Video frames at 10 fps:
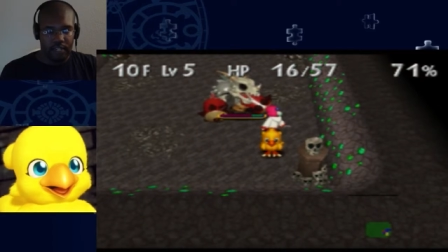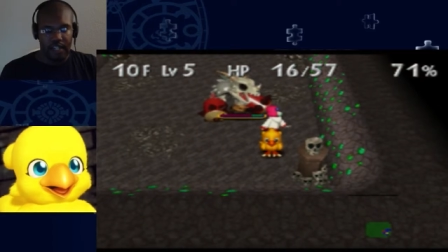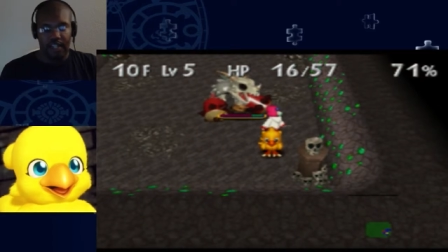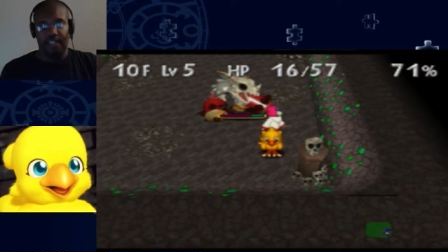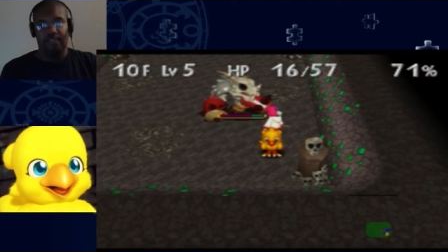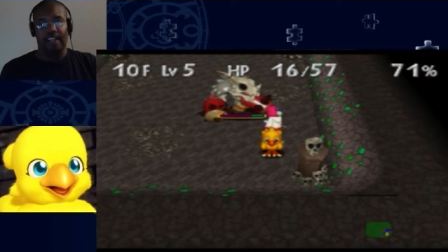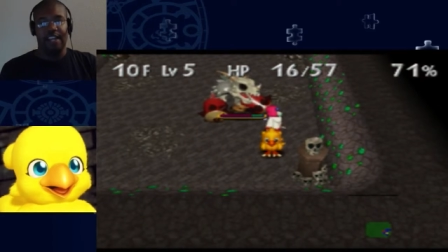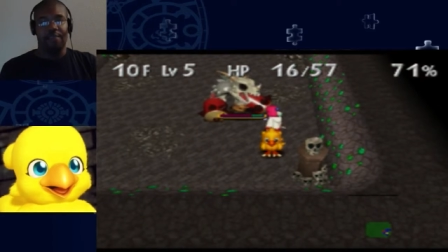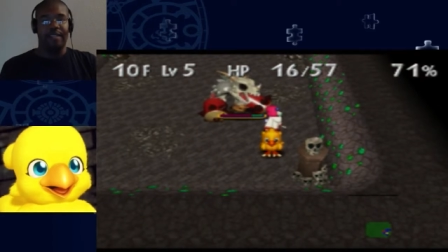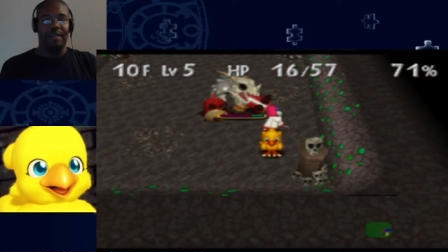Because if I get
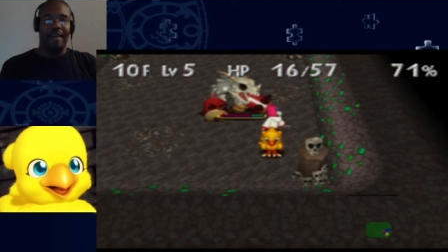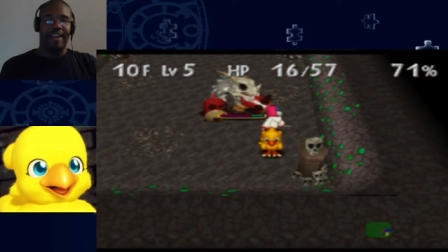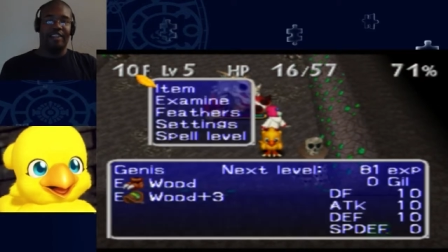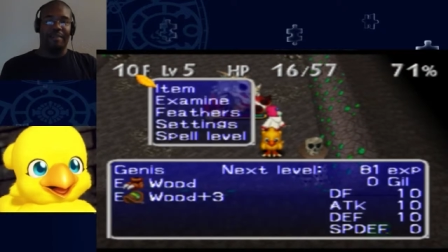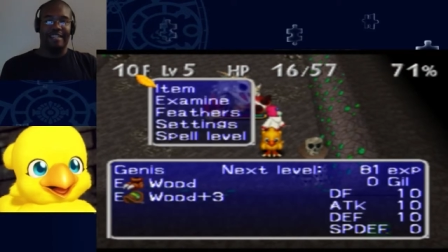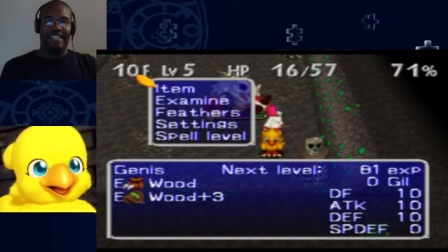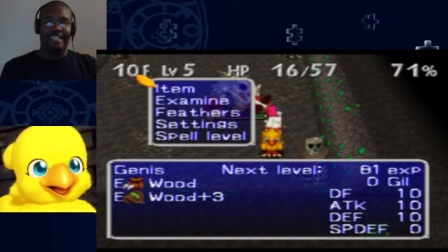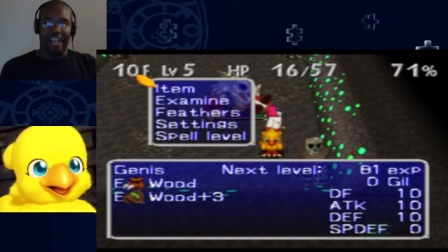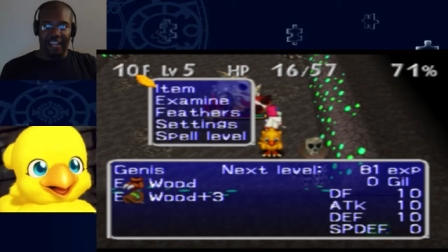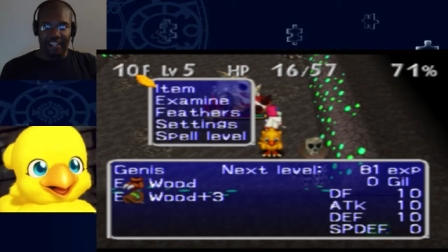hit with that magic, I'm
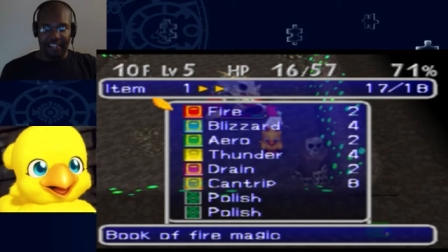dead.